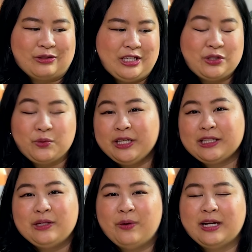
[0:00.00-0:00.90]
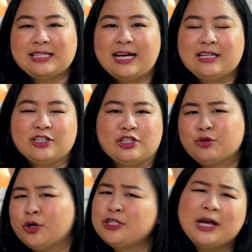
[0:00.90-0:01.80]
these weekly ones I can just
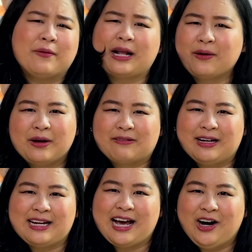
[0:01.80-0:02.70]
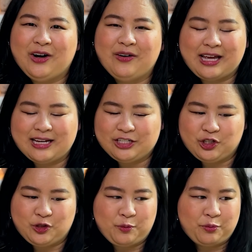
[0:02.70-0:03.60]
crochet what I want right now and
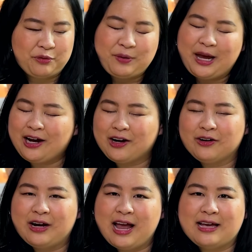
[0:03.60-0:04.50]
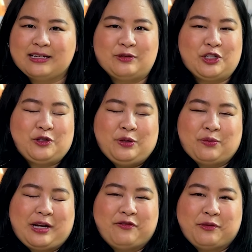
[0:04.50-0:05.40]
just prepare and just be
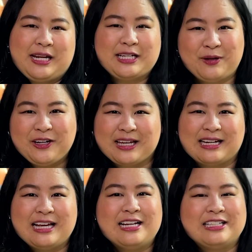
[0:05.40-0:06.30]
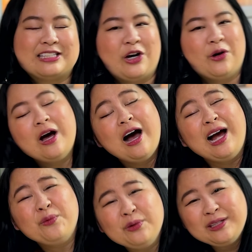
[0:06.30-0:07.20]
ready for my next market. So I
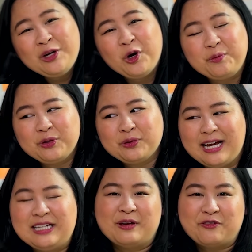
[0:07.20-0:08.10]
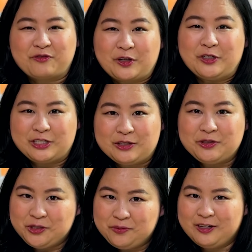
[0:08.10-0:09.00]
really hope you liked my first
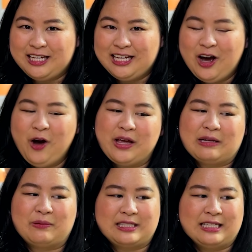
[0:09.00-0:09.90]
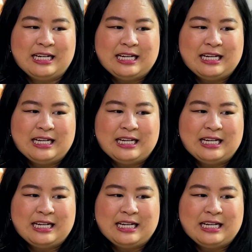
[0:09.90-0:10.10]
YouTube video. It was